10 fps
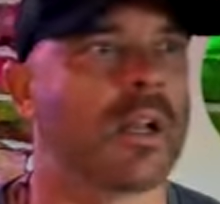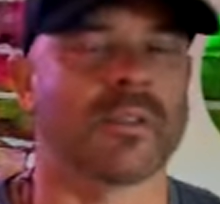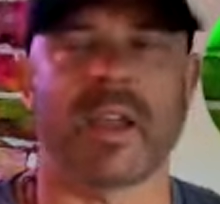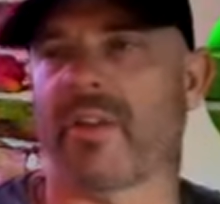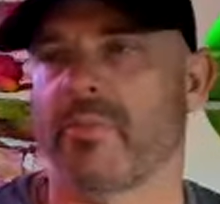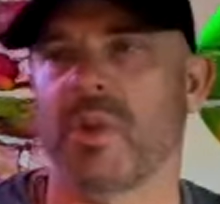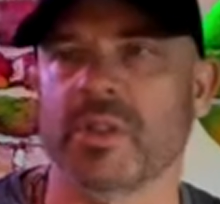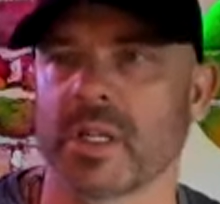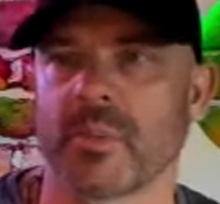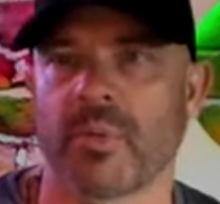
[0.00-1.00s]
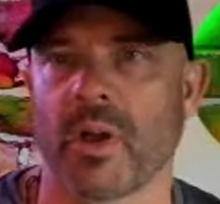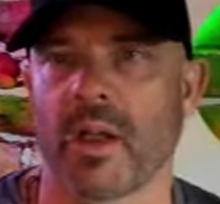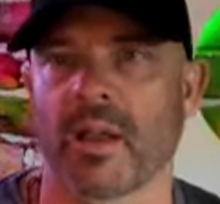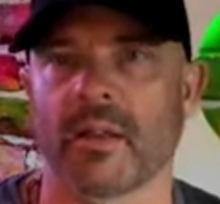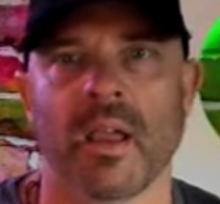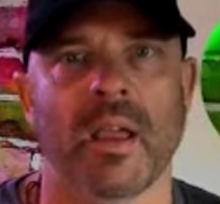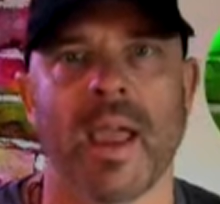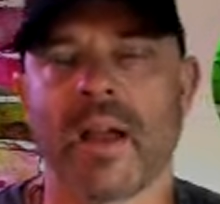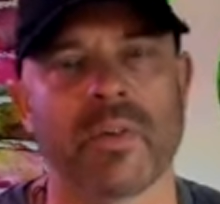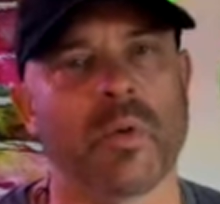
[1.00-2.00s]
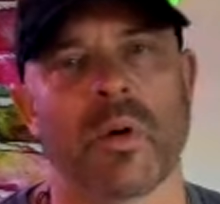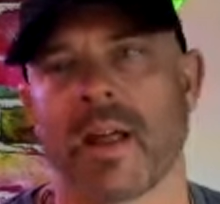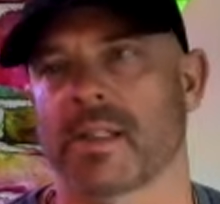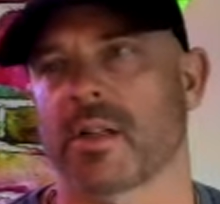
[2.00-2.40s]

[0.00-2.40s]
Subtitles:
They have music playing. Everyone has